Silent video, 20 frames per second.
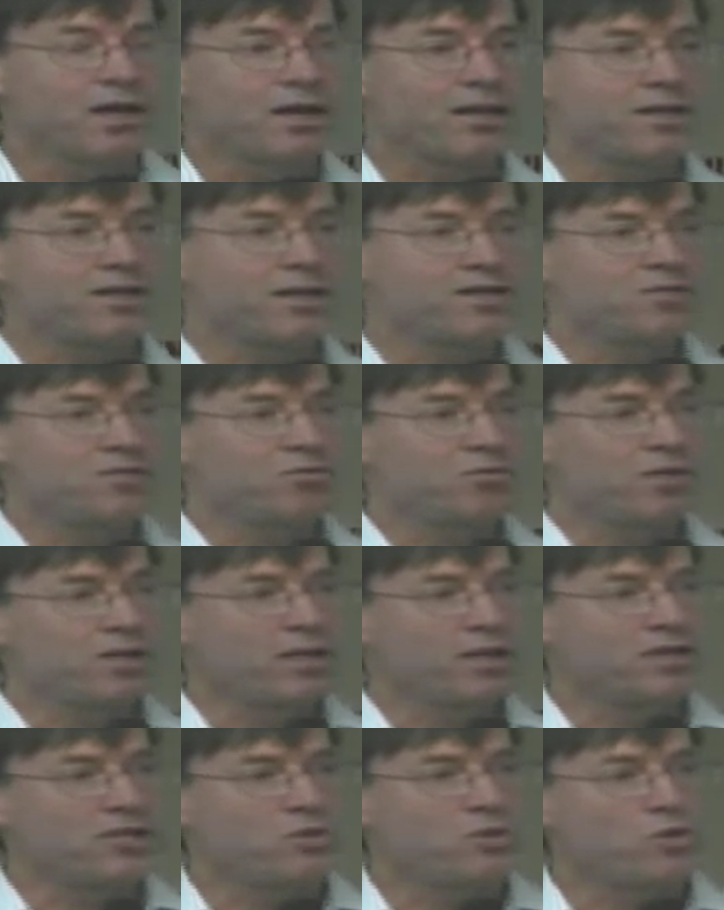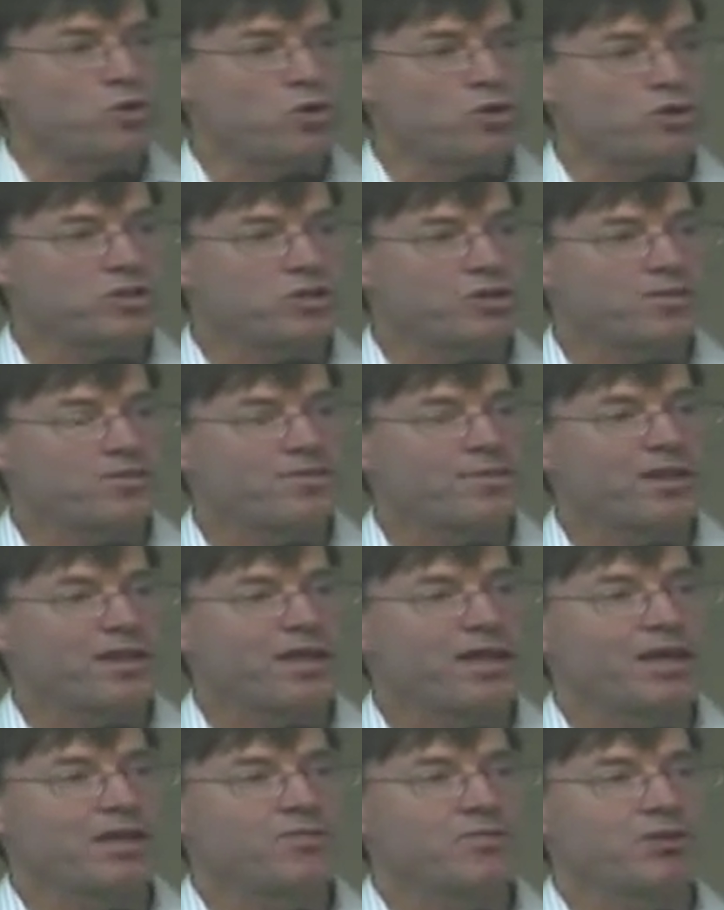it doesn't release water,
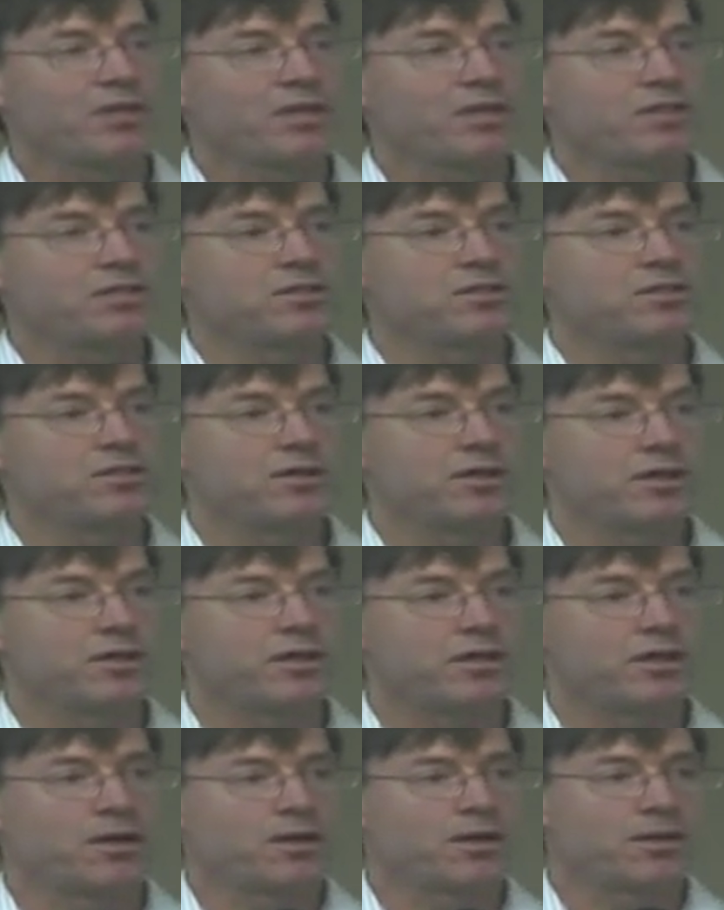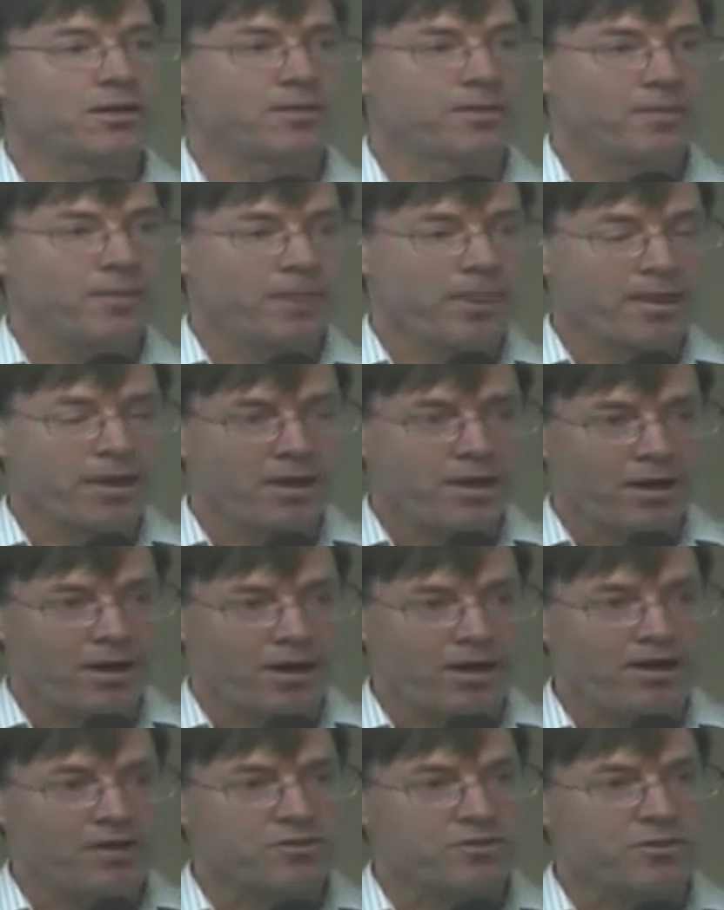it releases
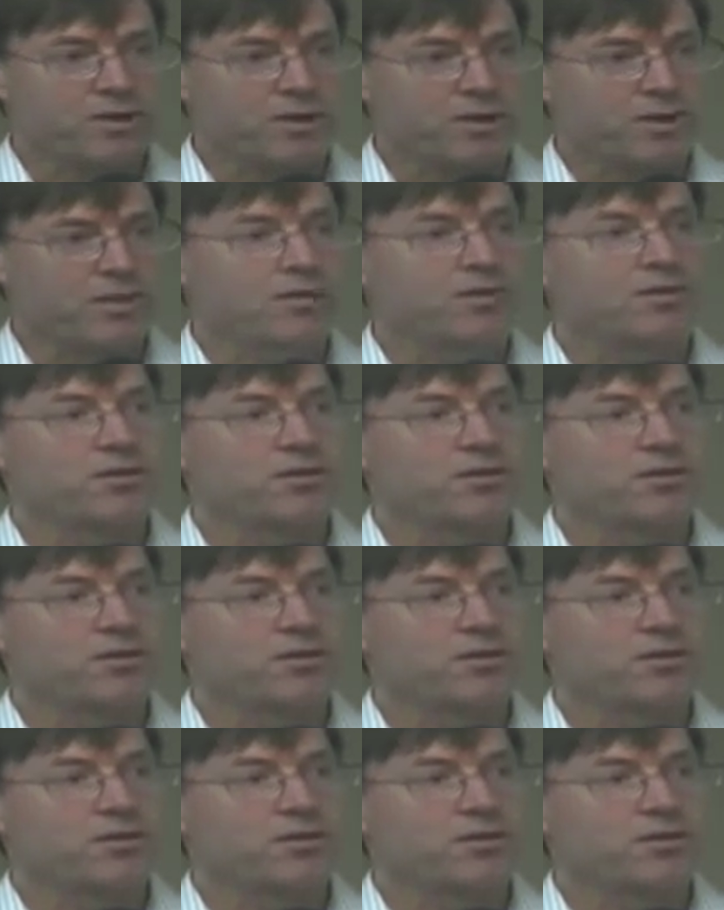electric